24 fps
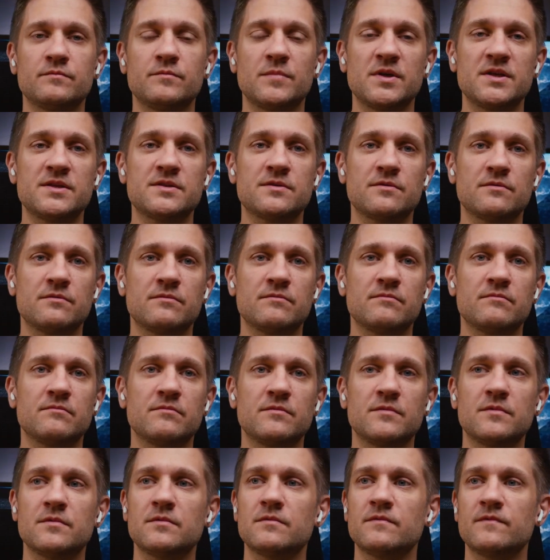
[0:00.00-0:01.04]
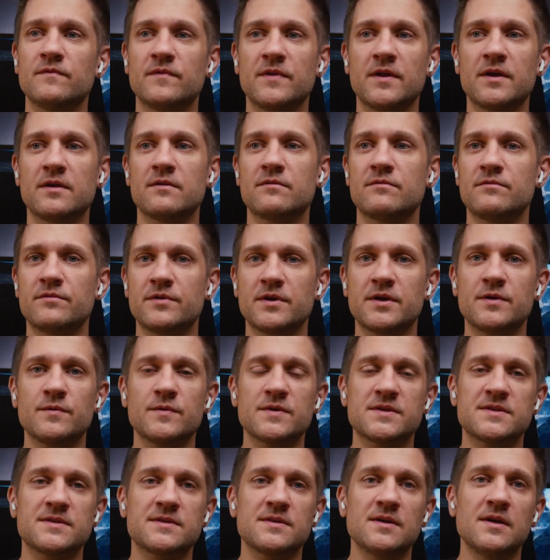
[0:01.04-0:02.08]
based on their
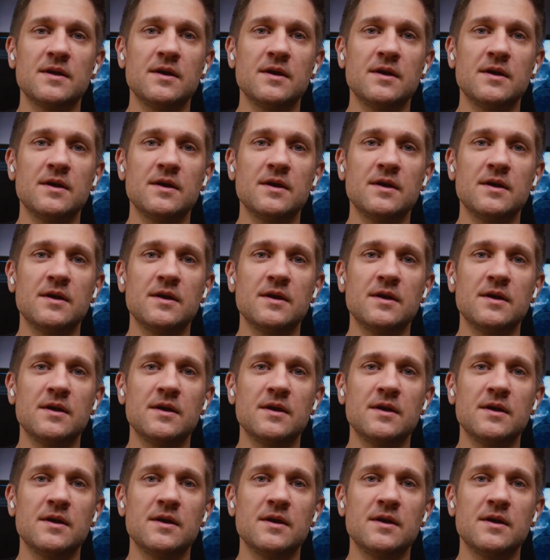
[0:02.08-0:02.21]
requests.